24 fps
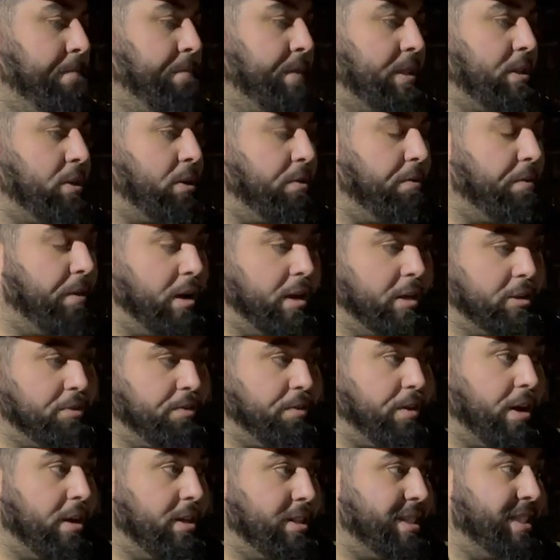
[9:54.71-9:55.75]
So as
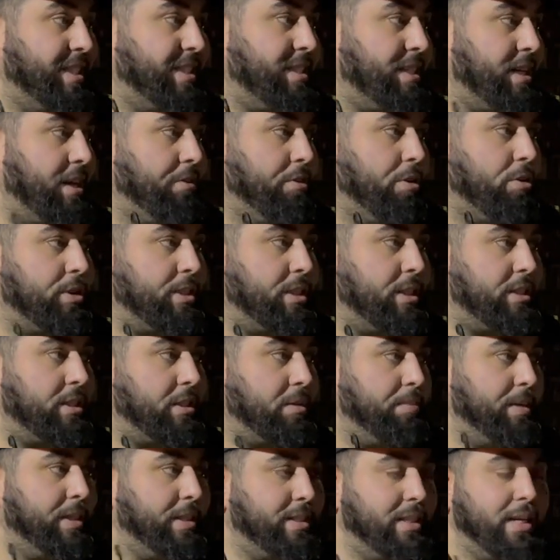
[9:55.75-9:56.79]
far as his stereo
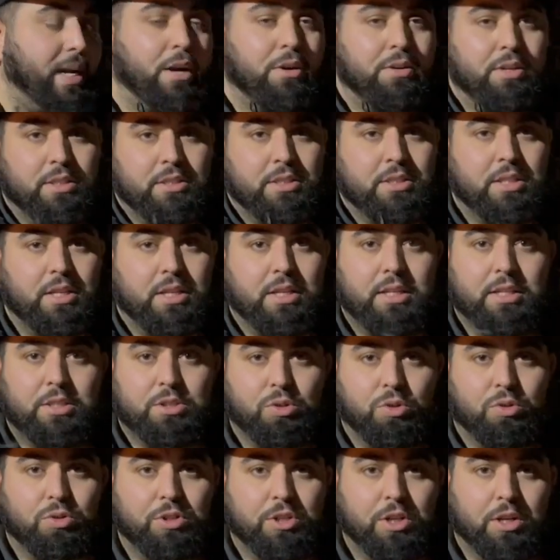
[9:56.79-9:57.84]
system is now concerned, it's
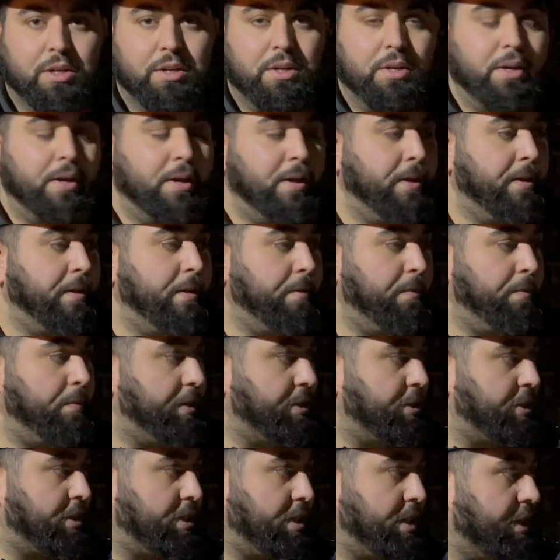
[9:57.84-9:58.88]
all done. We're
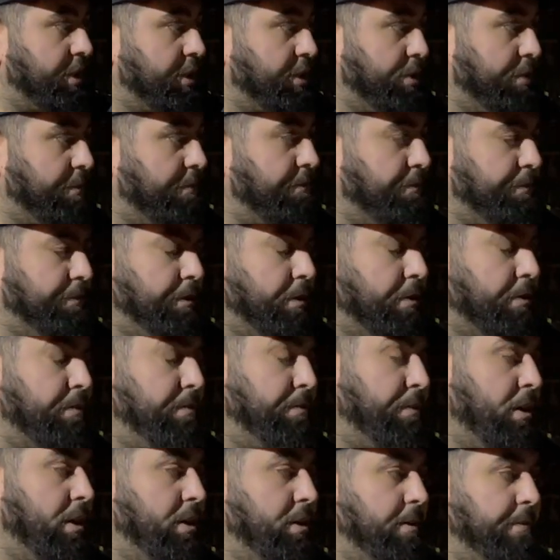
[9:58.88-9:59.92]
just going to do a
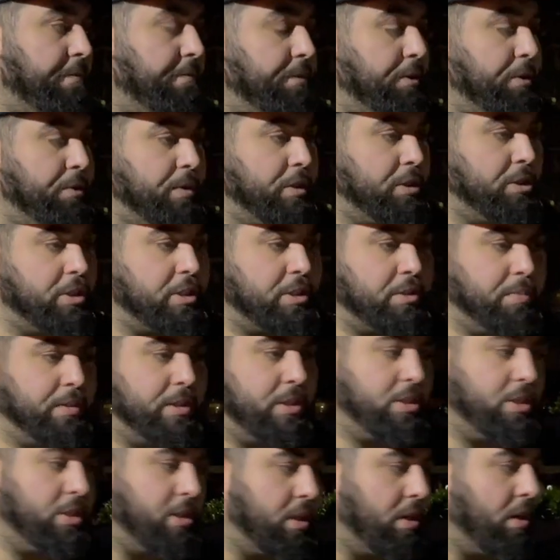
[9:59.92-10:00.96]
final few adjustments
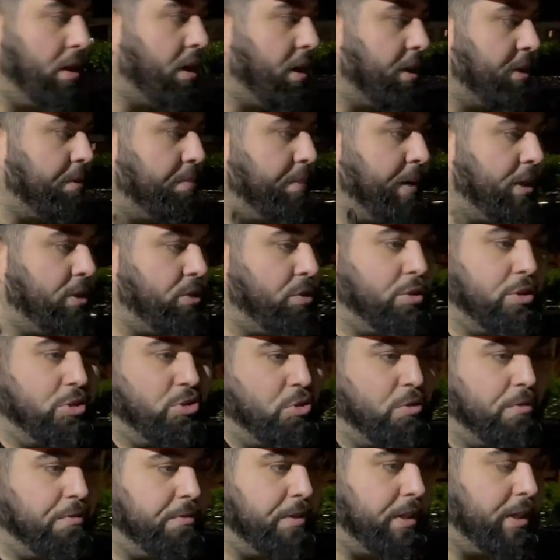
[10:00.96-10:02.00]
to the car to make sure it's
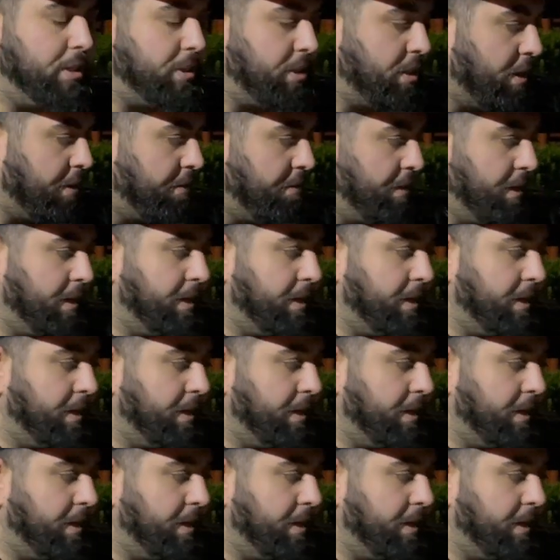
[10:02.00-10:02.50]
all finished up.